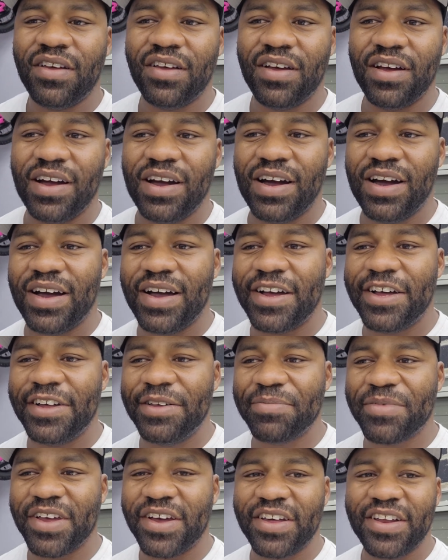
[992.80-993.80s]
I'm
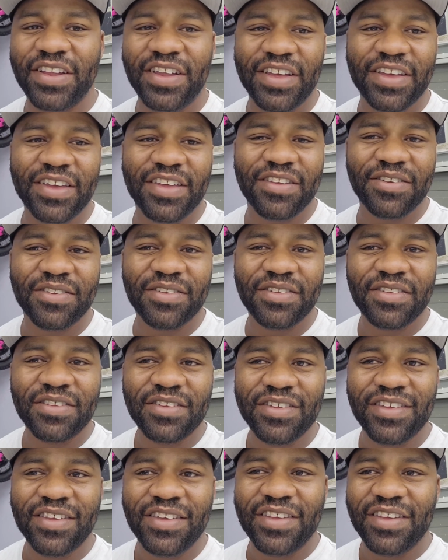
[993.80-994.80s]
kind of like,
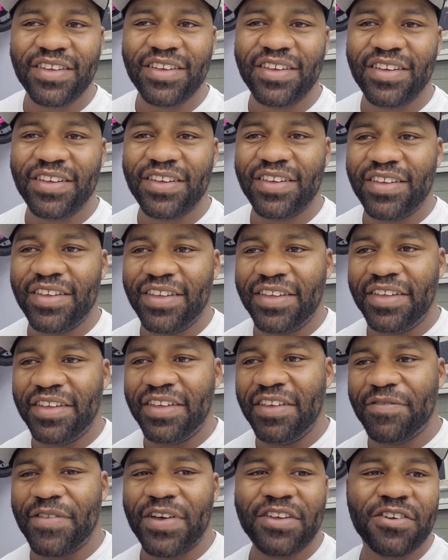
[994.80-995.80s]
if
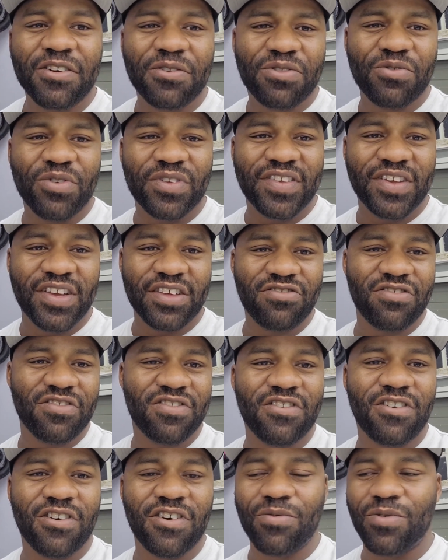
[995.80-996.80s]
I go through a touchless
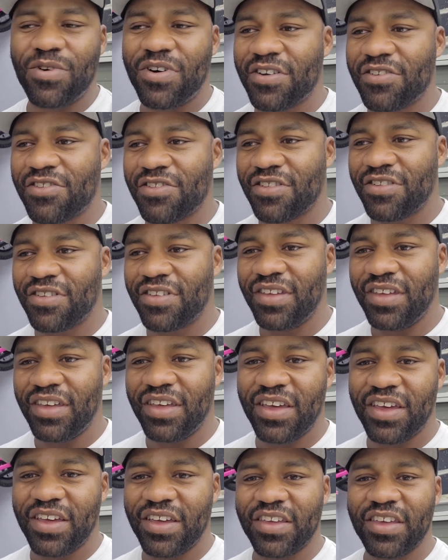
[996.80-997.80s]
car wash
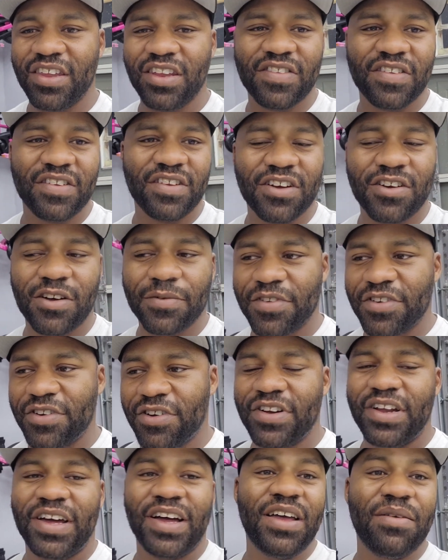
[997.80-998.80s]
and get it to knock off the dirt,
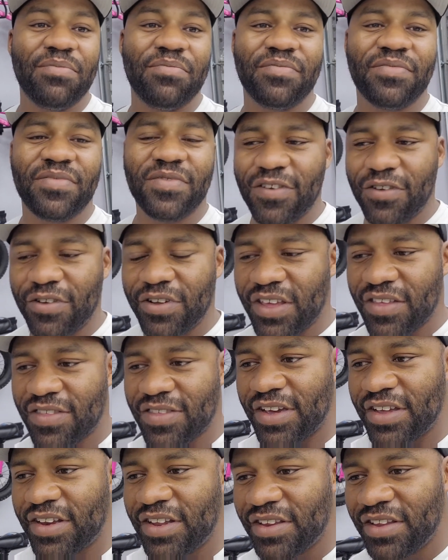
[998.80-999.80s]
I'm totally
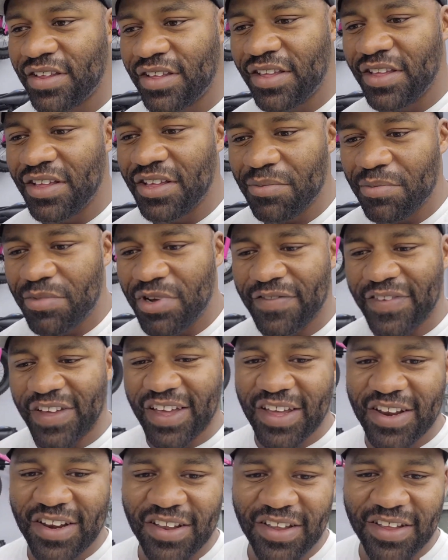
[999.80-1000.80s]
excited. But if I got
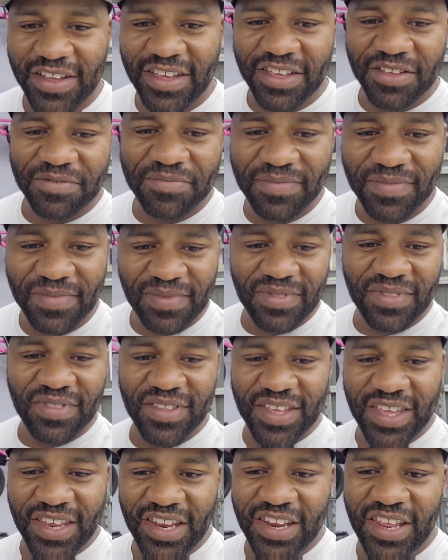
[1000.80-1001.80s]
to like
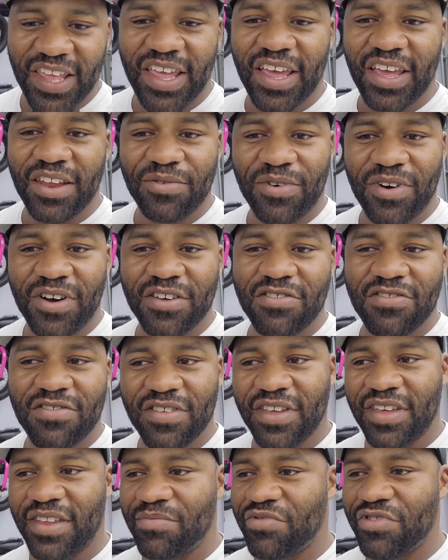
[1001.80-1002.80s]
get it hand washed
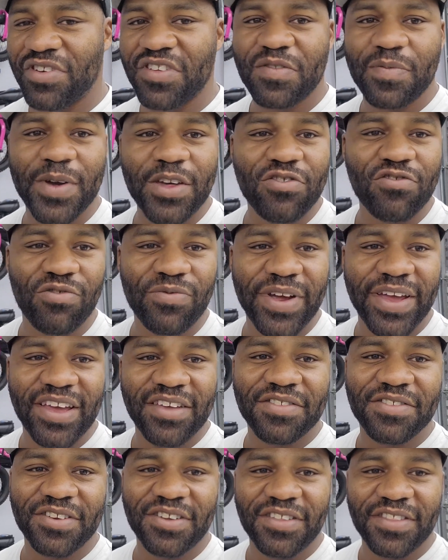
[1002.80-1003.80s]
and bring special rags
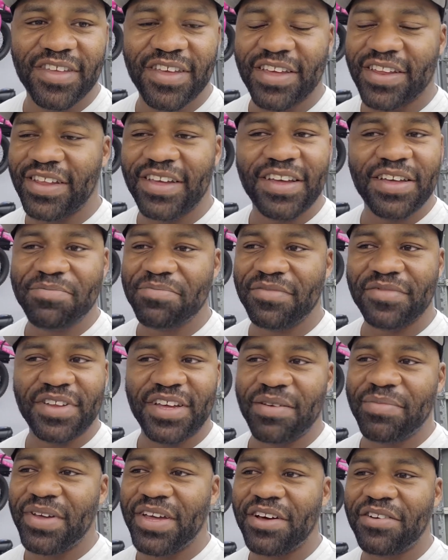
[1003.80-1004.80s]
and all that, I'm
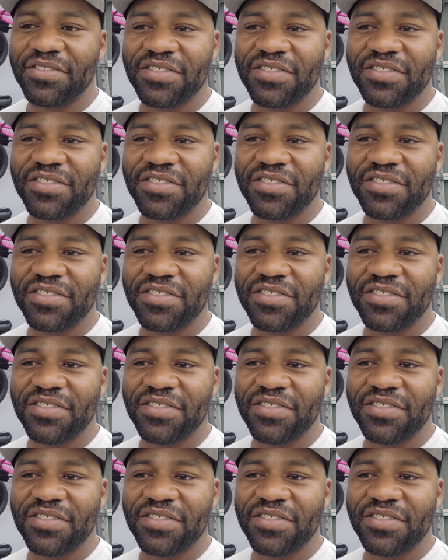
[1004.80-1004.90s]
out.